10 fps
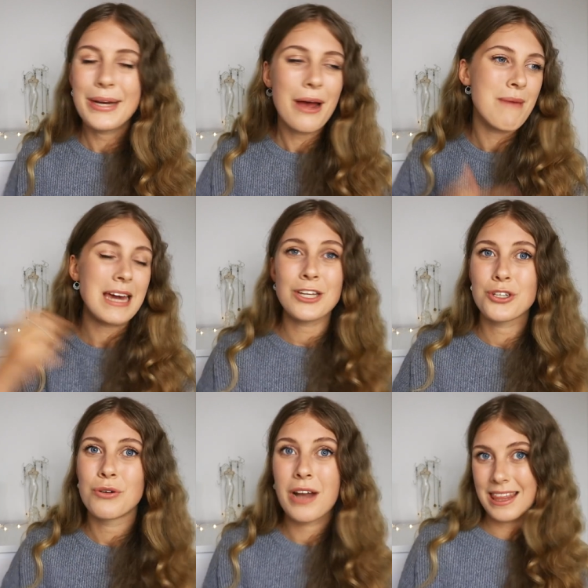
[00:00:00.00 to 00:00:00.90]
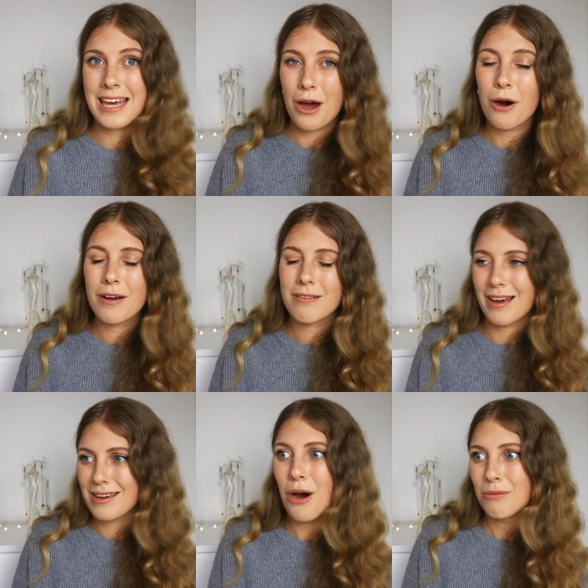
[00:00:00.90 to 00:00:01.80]
you know, making sure nothing ho
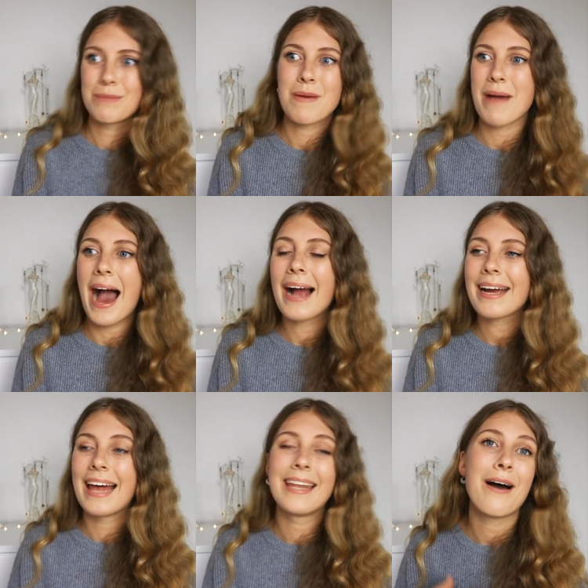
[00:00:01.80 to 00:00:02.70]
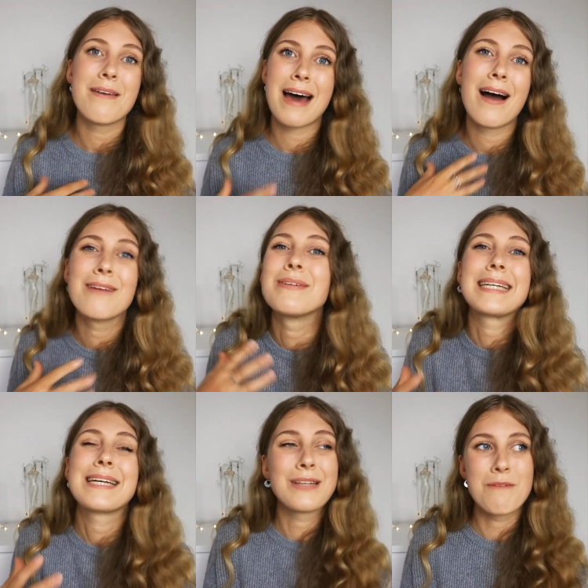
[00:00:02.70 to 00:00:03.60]
like holds me back and I, that I
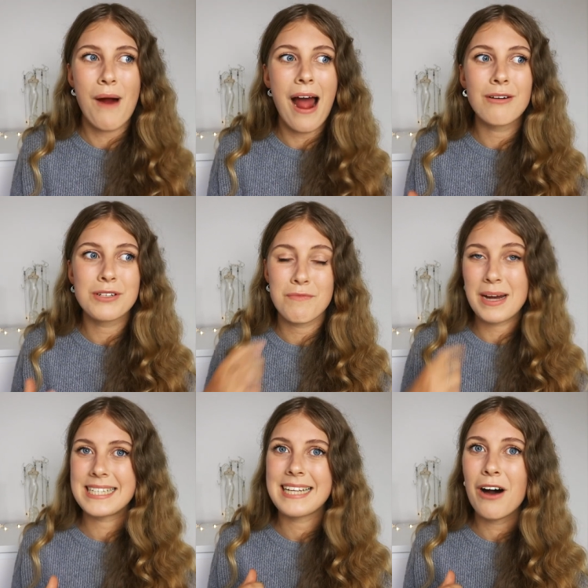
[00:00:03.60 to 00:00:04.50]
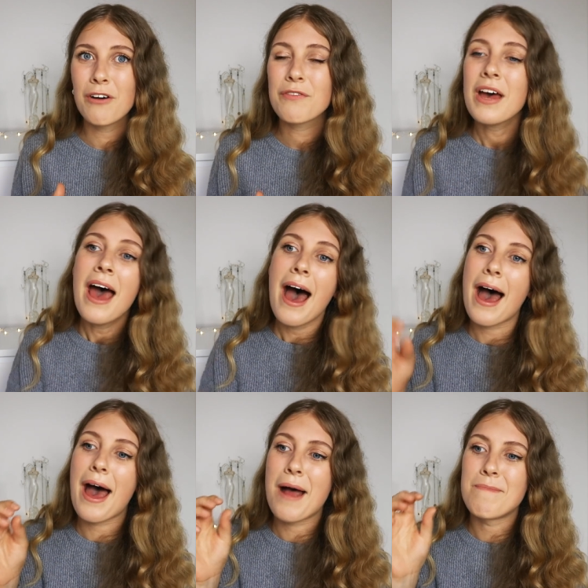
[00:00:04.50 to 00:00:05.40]
always get so proud of myself
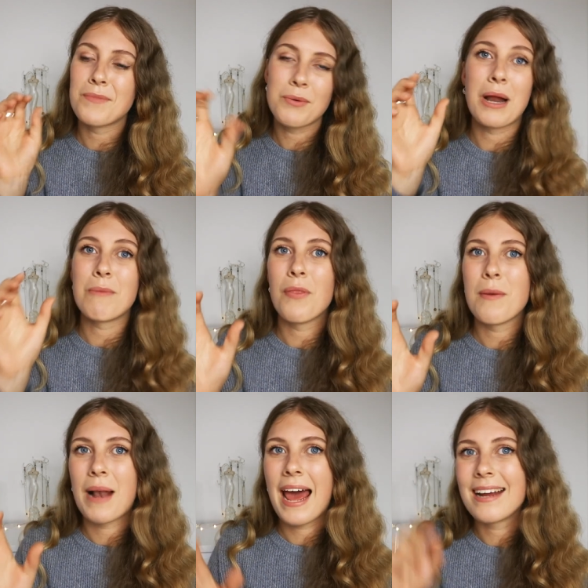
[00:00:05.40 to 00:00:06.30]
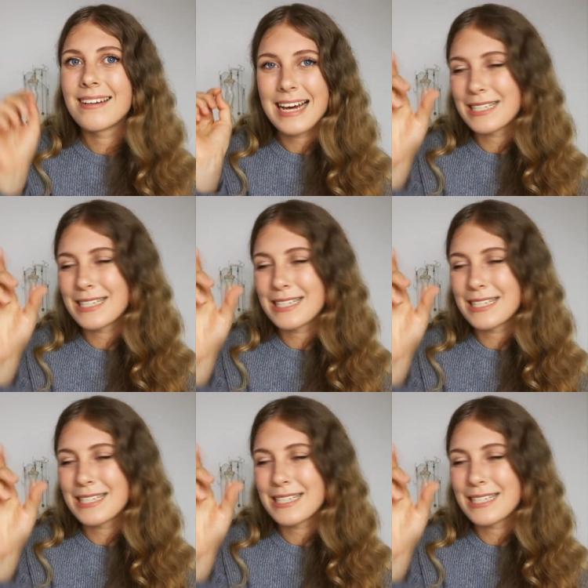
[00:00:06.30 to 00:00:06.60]
um, when I'm on the plane.